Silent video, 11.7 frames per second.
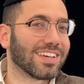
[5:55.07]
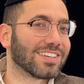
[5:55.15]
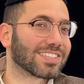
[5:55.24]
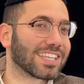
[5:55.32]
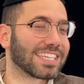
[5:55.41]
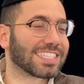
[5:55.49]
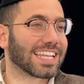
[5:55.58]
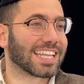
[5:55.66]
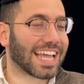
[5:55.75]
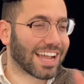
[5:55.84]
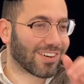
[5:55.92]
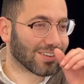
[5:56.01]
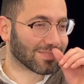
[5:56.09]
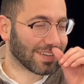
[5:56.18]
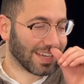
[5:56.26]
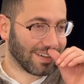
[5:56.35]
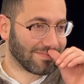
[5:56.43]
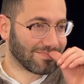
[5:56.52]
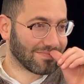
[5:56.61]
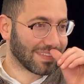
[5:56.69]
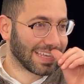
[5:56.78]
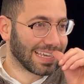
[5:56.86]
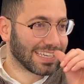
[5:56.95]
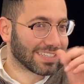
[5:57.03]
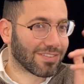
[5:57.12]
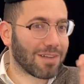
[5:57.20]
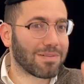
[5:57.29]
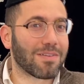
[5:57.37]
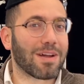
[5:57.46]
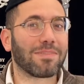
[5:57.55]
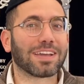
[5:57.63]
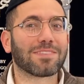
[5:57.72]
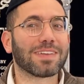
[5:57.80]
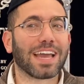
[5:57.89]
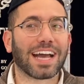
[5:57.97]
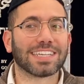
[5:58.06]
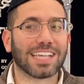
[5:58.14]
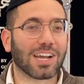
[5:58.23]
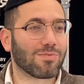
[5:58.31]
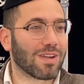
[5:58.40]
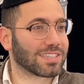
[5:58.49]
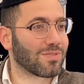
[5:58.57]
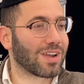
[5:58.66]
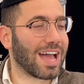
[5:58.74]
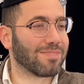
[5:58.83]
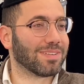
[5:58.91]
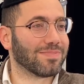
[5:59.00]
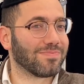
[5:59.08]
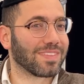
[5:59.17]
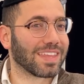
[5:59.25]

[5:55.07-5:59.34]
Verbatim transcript: So last night the guy calls me up. So Rabbi, Rabbi, give me a chazakubur. I said, what happened?